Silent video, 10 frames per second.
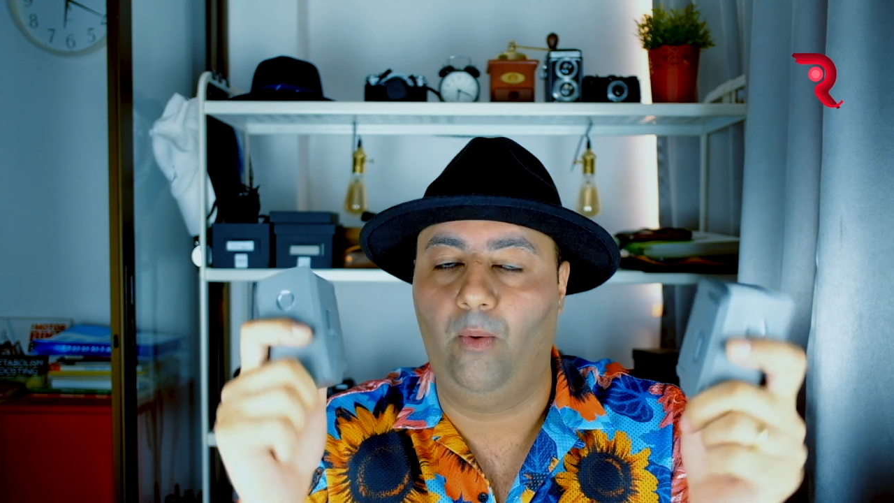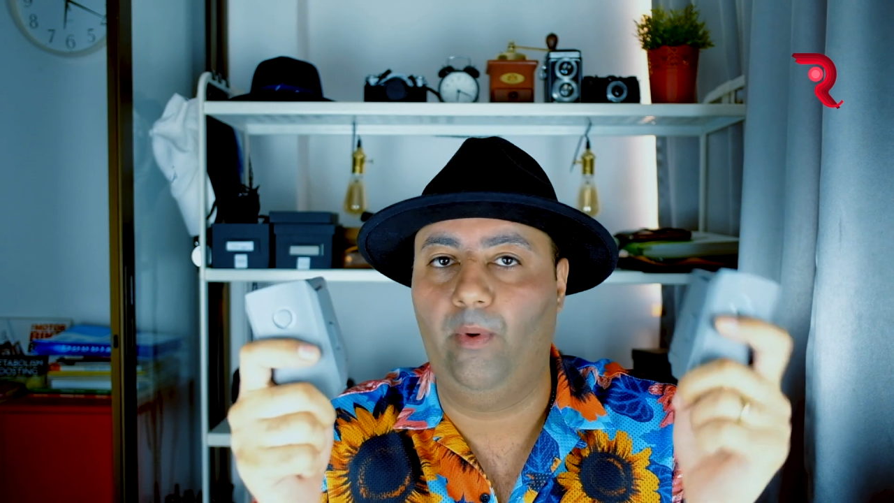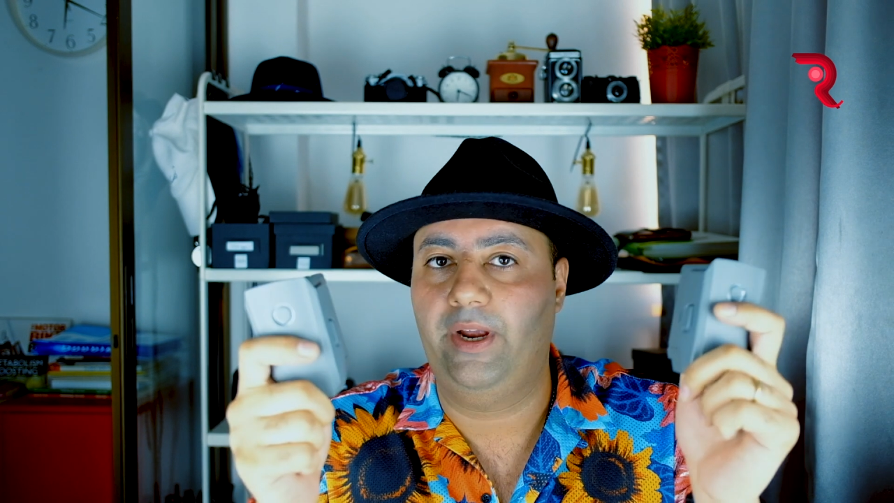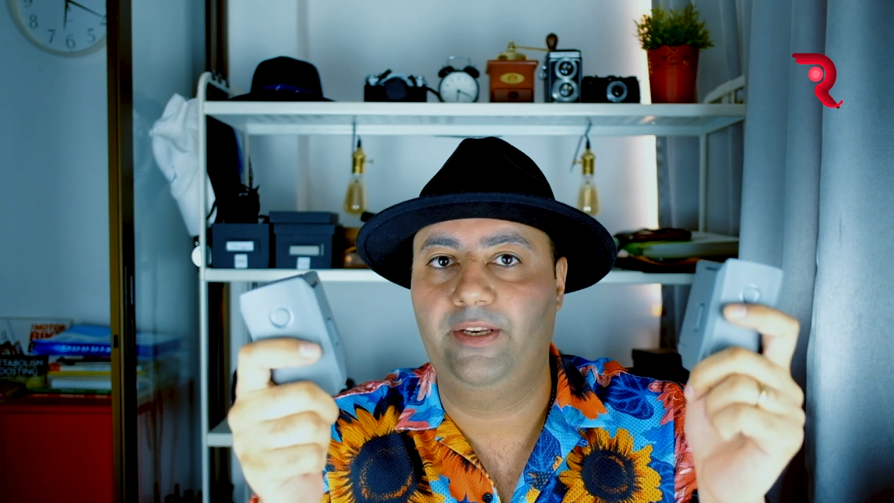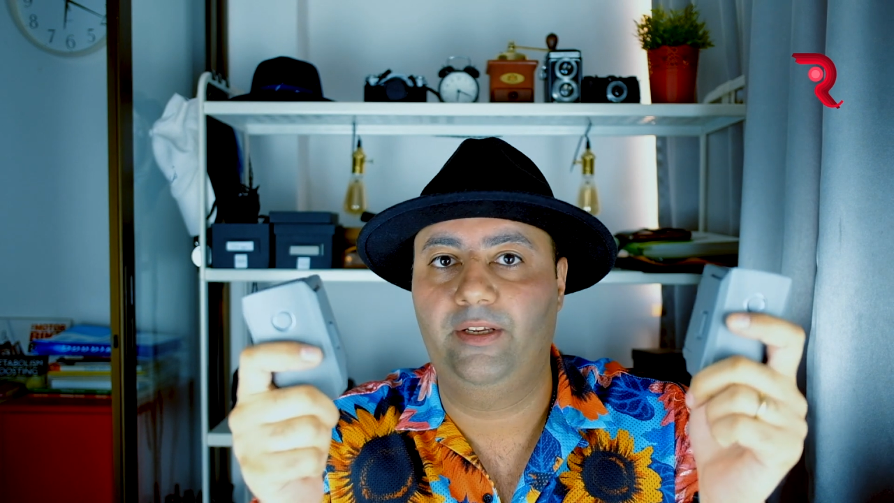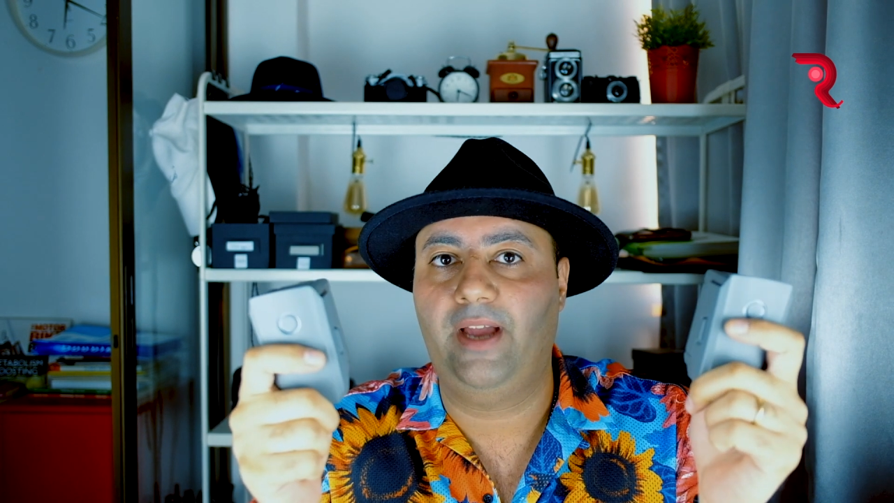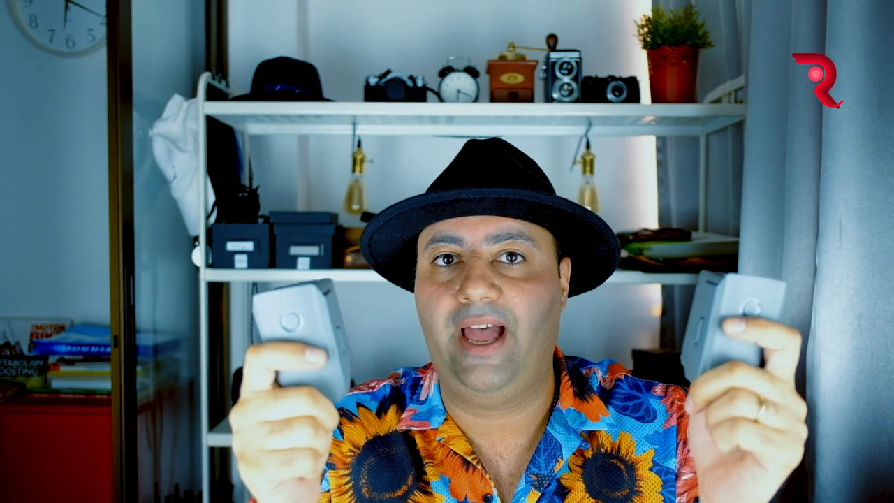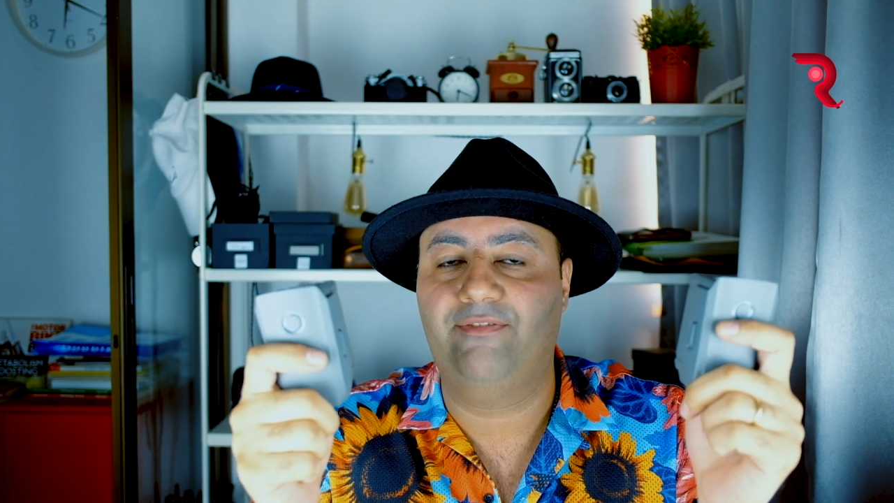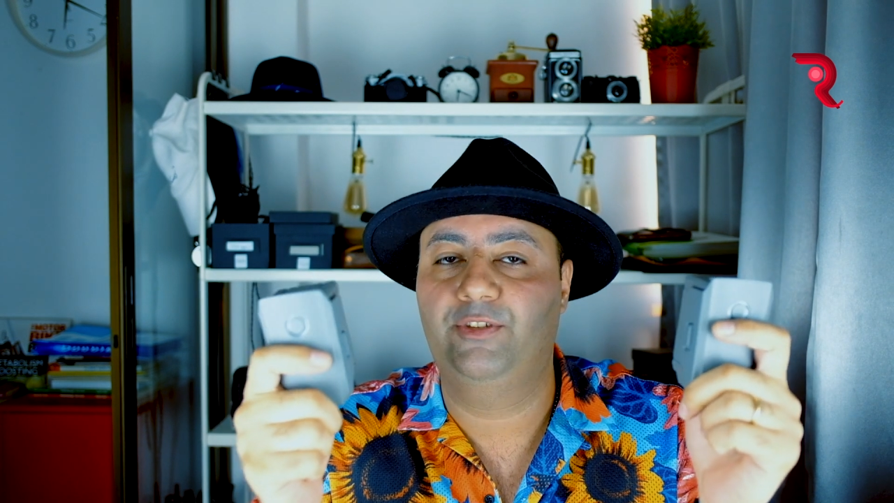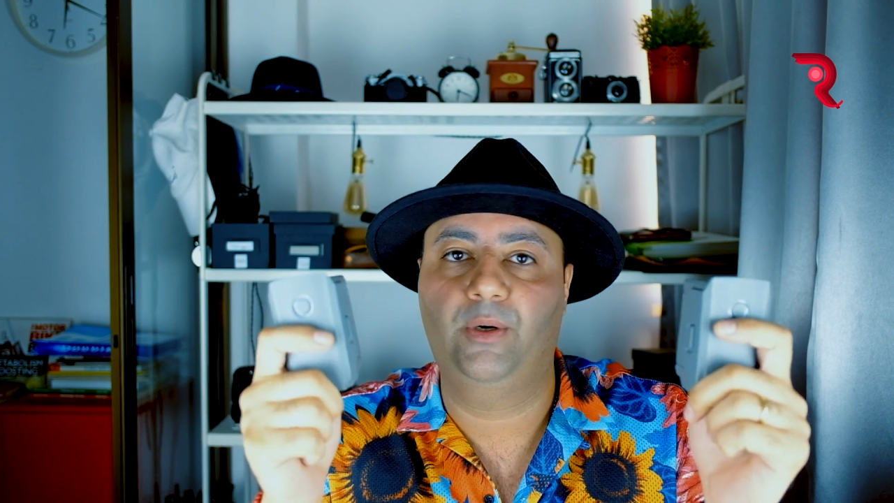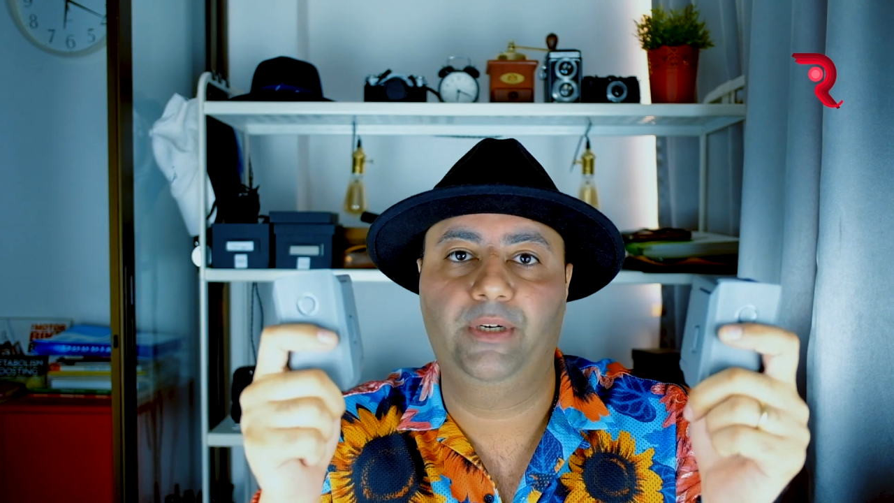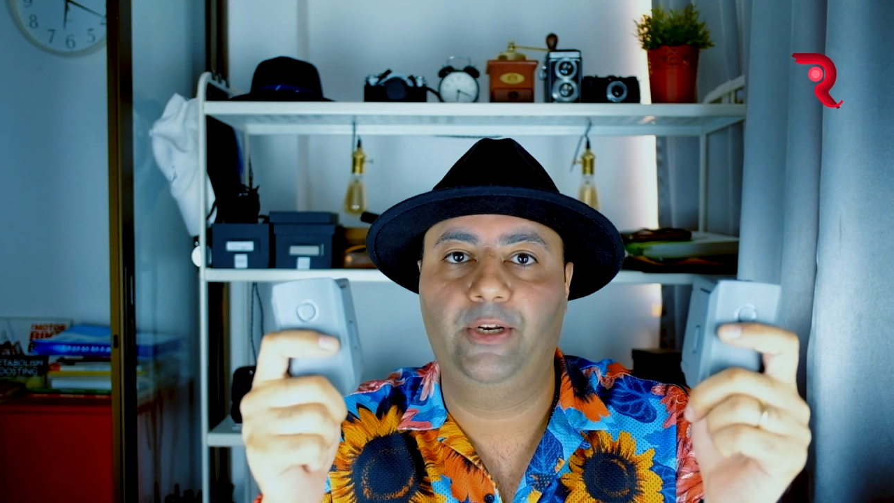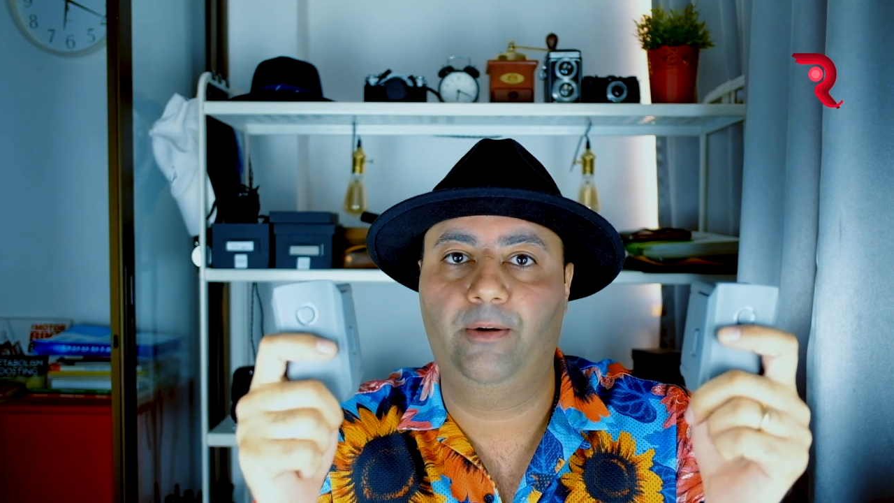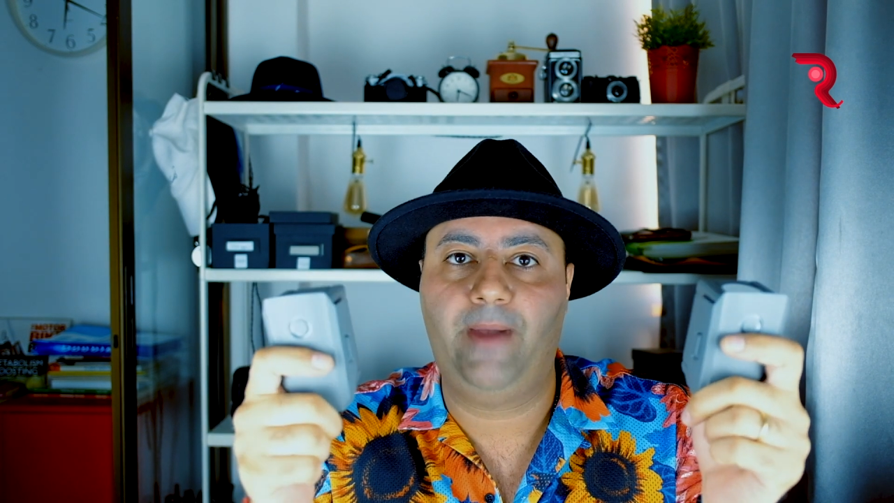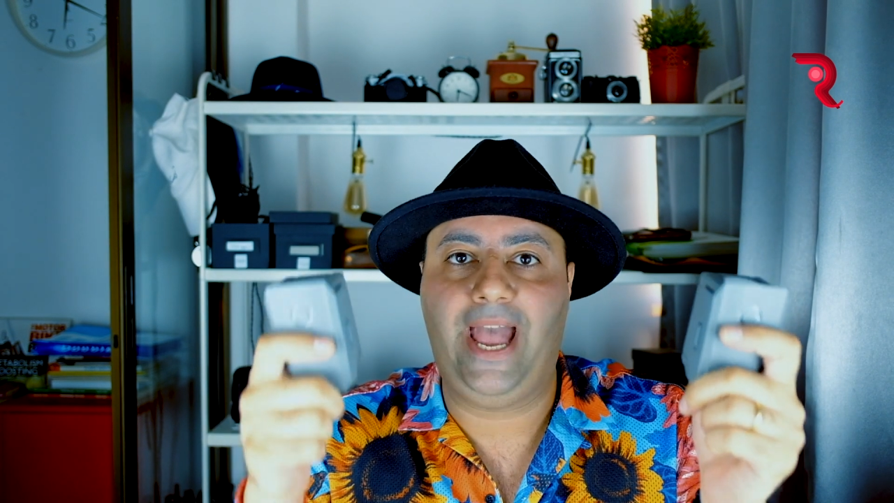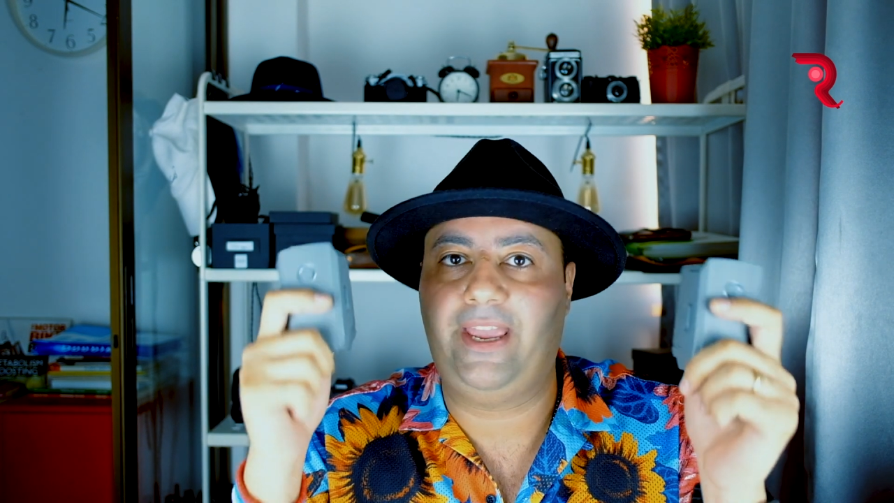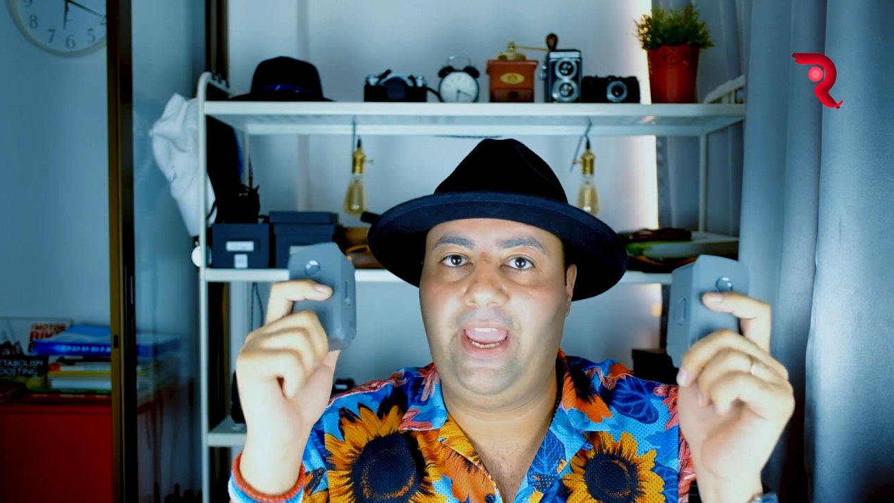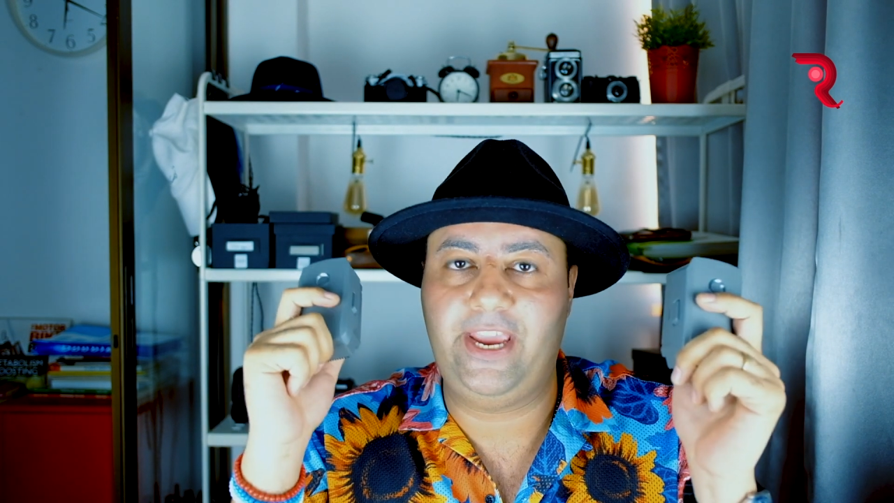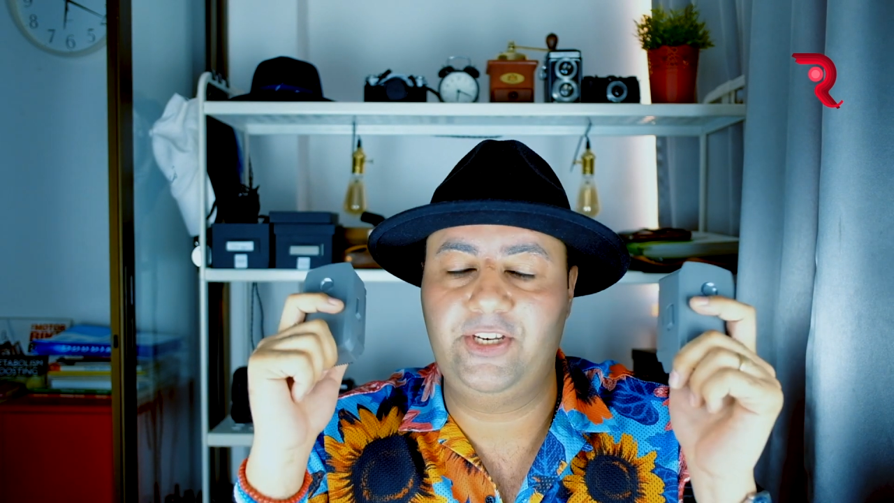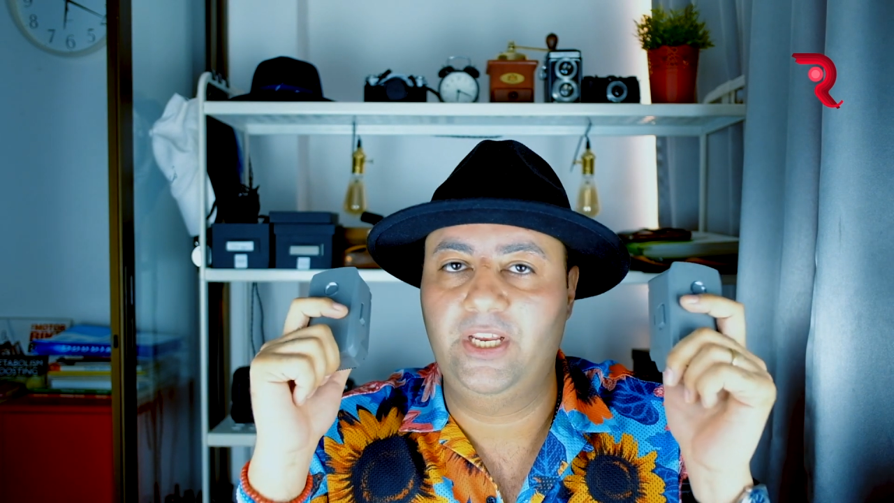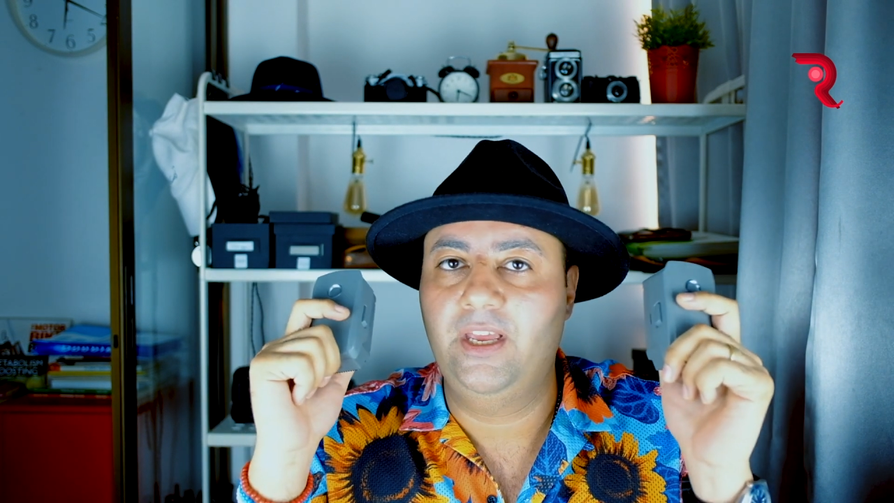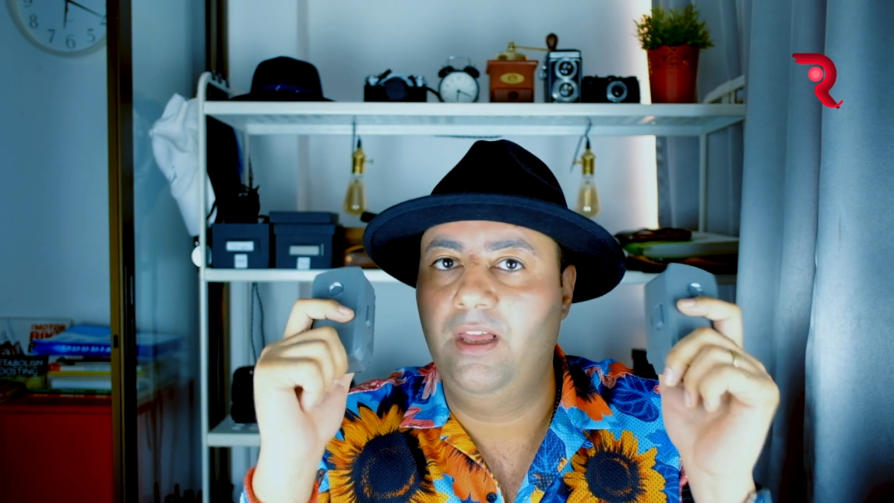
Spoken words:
when you have drone in your package,